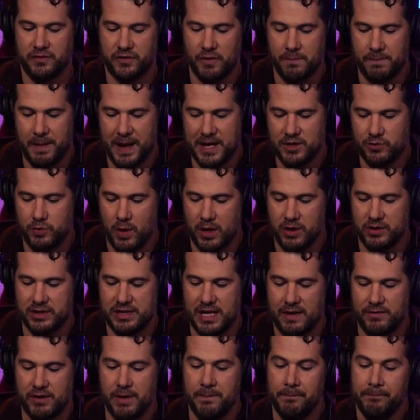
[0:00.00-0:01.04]
is from page
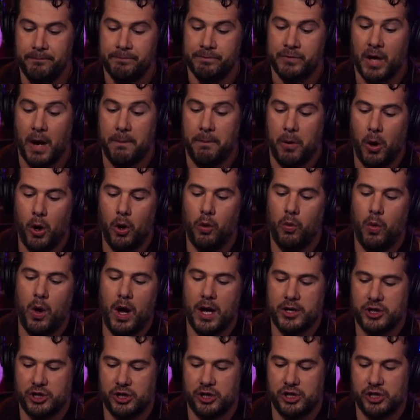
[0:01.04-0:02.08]
107. A poll
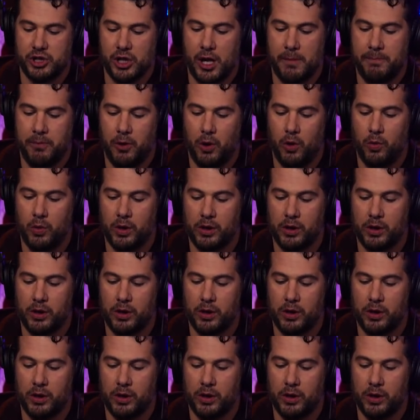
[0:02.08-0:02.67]
watcher saw poll